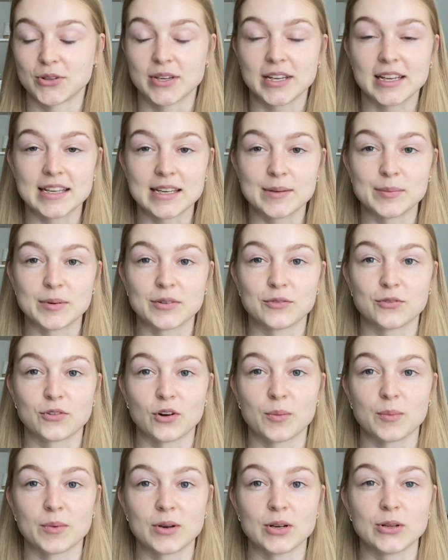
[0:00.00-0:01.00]
keep it
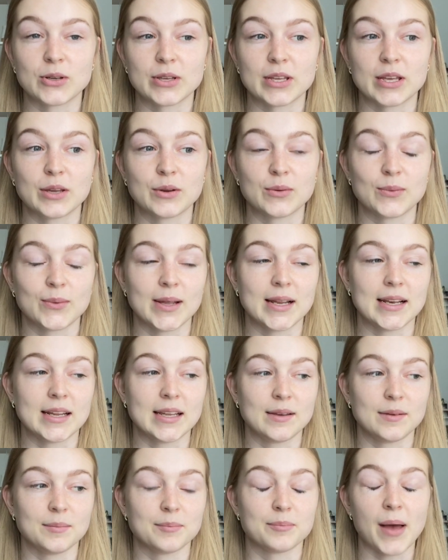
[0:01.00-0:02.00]
from looking
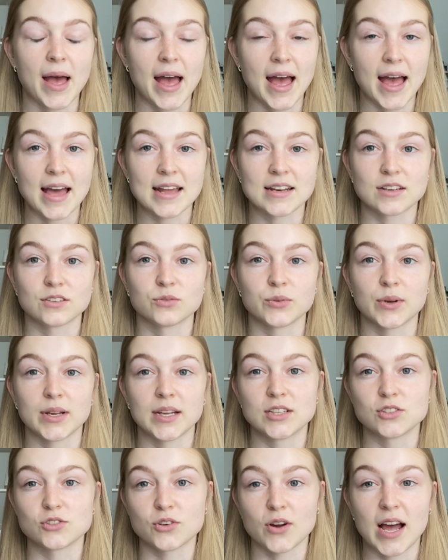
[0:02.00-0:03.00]
really bad and
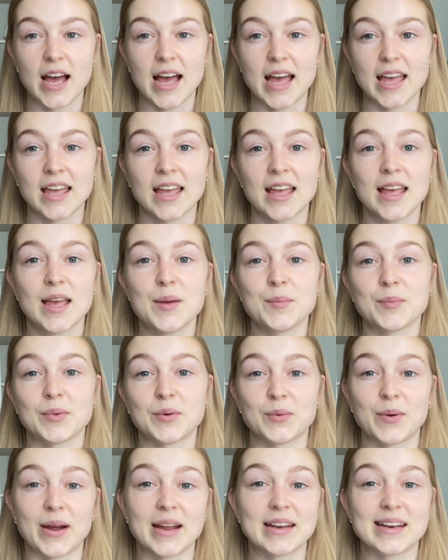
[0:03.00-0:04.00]
really dry.
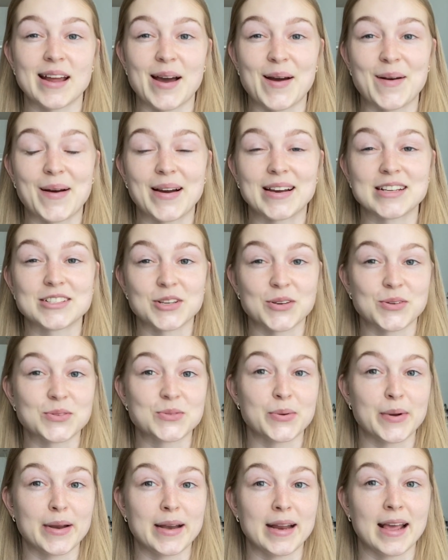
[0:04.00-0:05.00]
But right now I
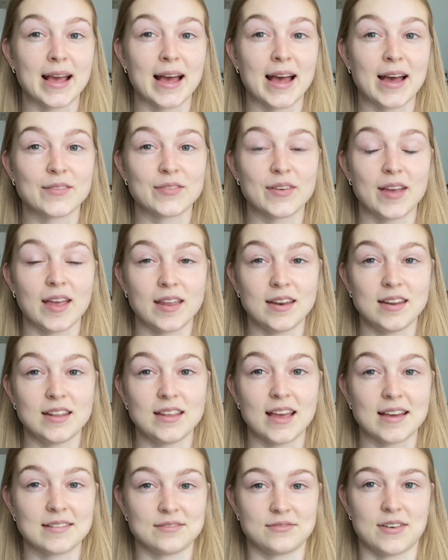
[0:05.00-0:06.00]
don't really have
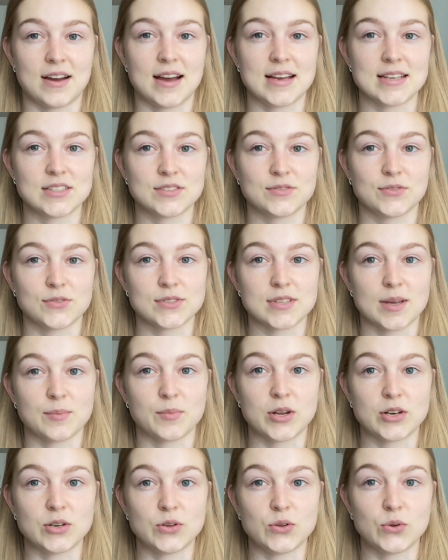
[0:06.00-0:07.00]
any advice for
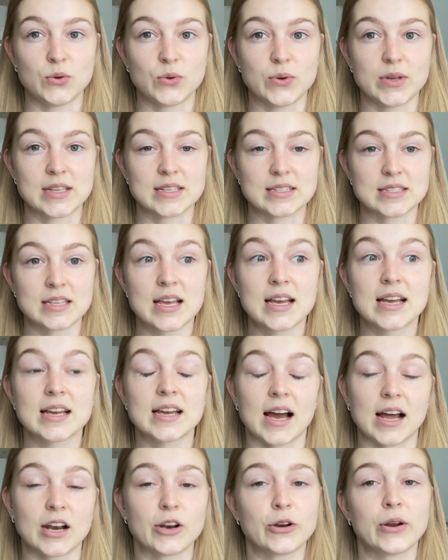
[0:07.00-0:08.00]
someone who is
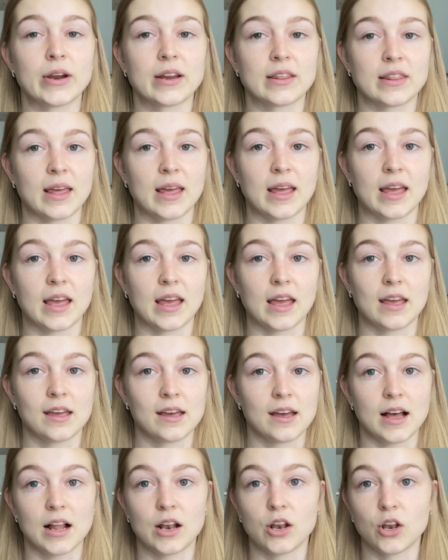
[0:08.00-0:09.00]
coloring their
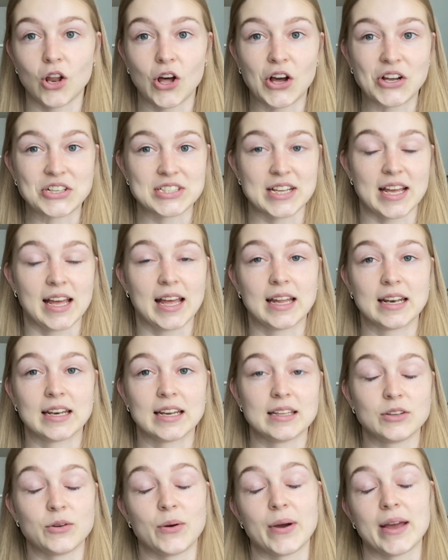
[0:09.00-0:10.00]
hair a lot
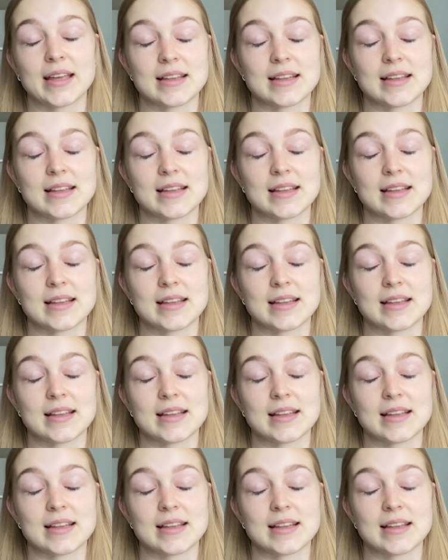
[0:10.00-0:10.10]
and your hair